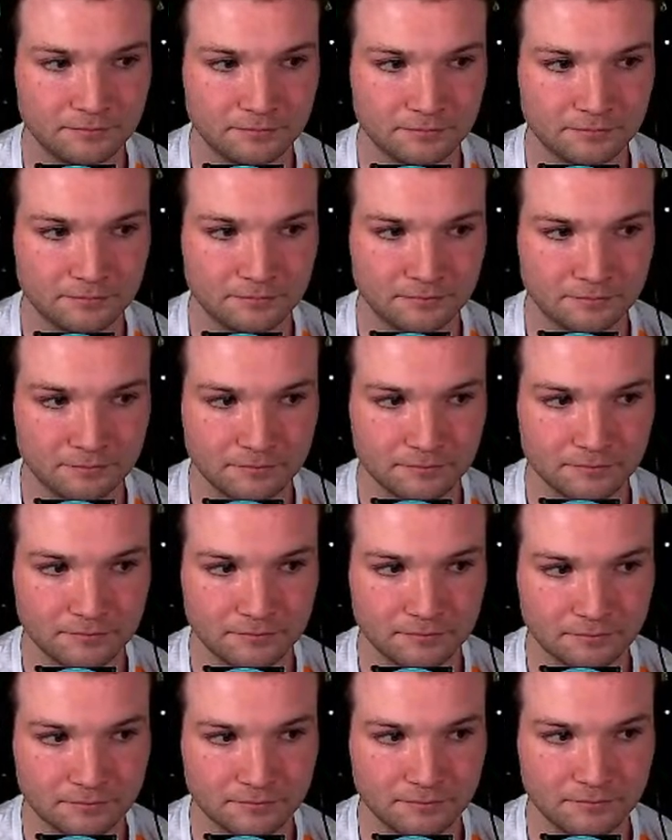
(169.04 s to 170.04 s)

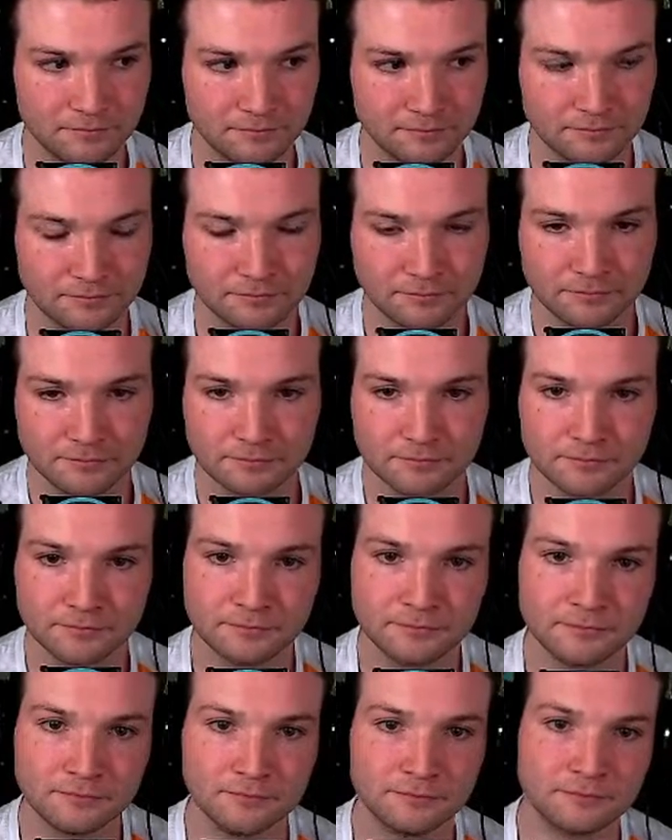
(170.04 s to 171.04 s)

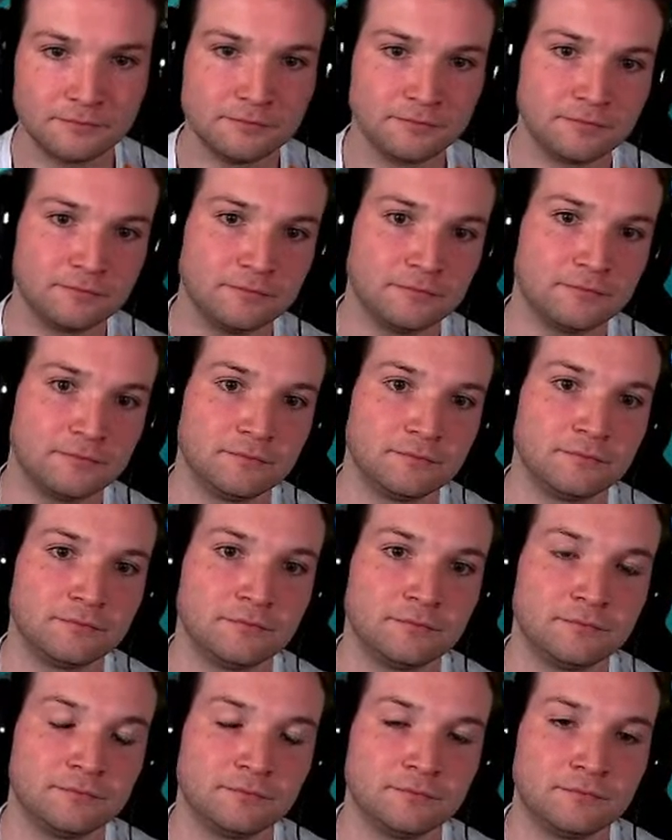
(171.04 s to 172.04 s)

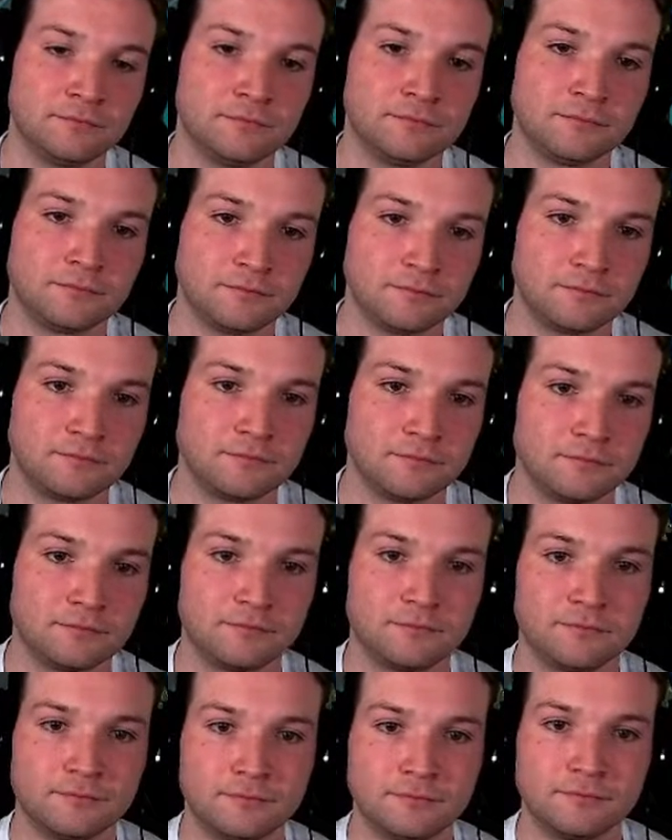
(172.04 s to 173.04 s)

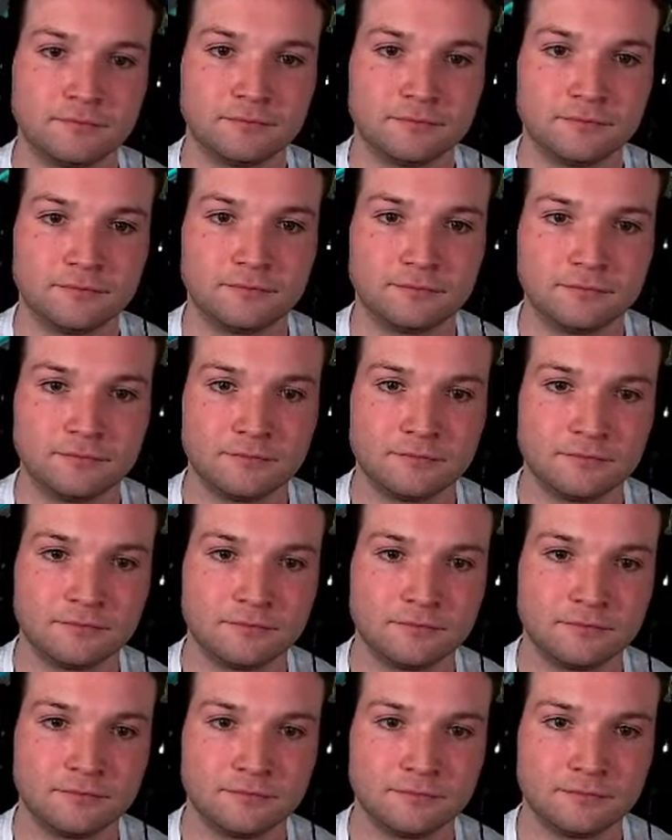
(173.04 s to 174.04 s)

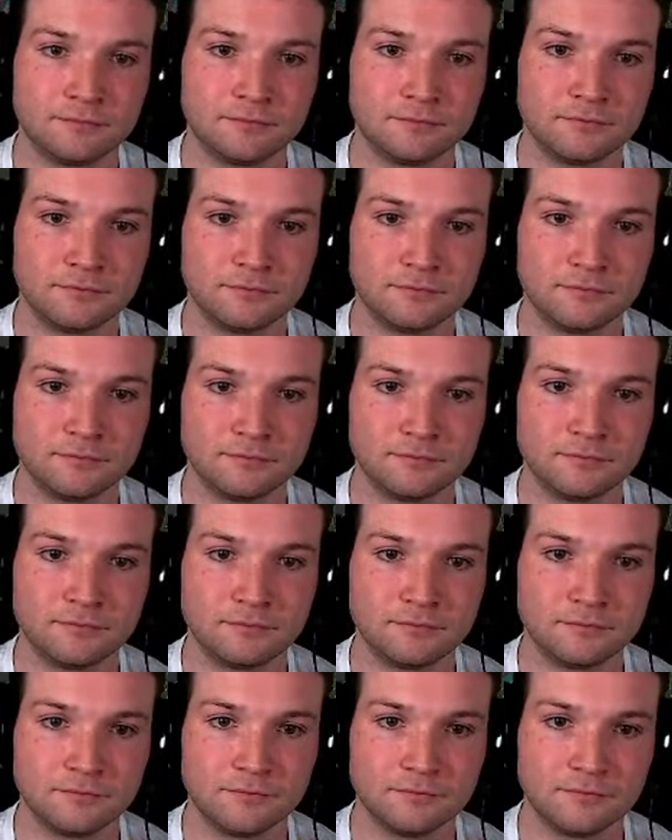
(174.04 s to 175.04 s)

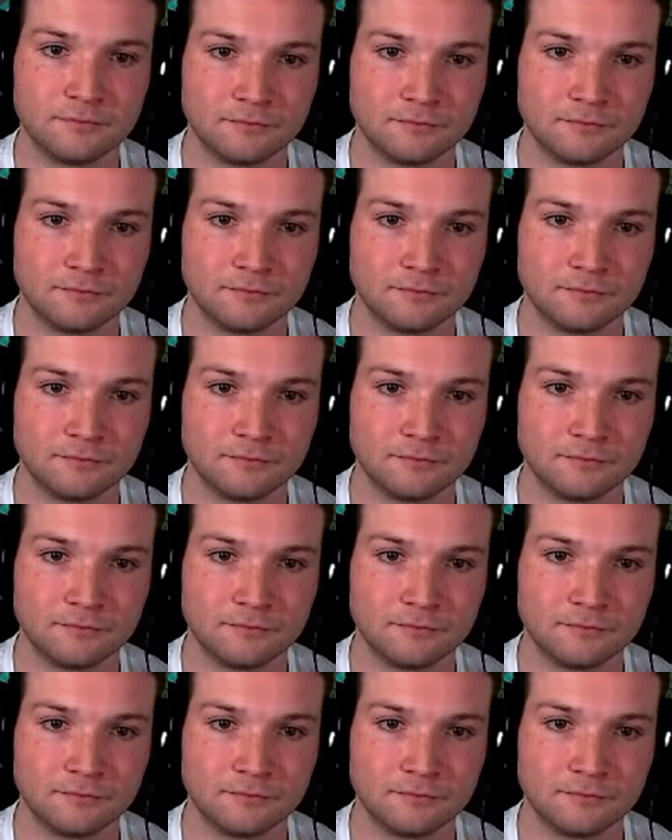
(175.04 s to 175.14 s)
The person shown says nothing.